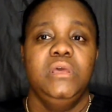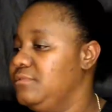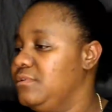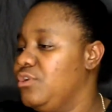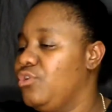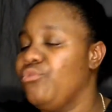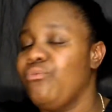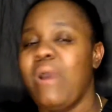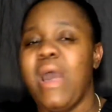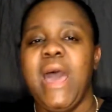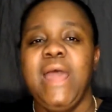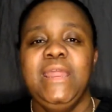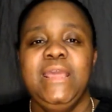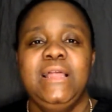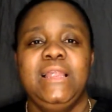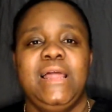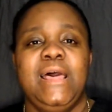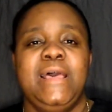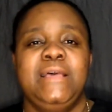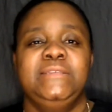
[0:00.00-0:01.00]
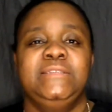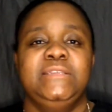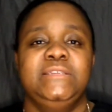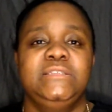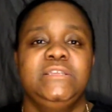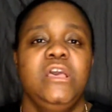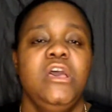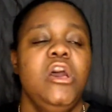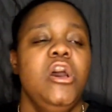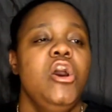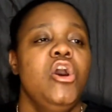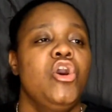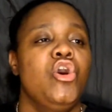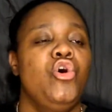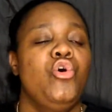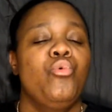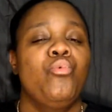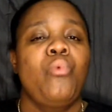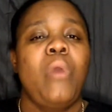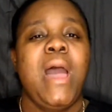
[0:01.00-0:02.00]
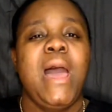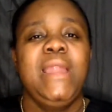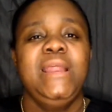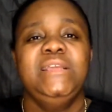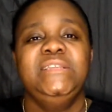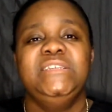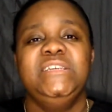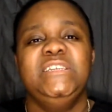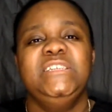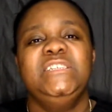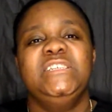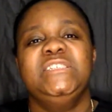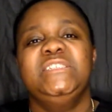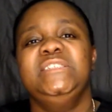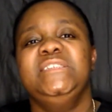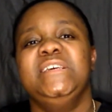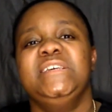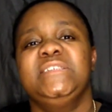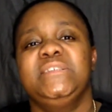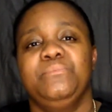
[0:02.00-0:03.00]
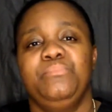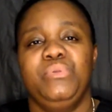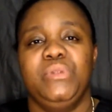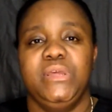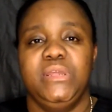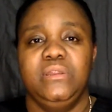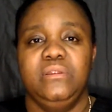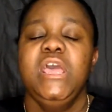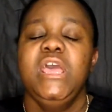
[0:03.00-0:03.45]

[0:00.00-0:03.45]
Karate classes. Karate teaches discipline.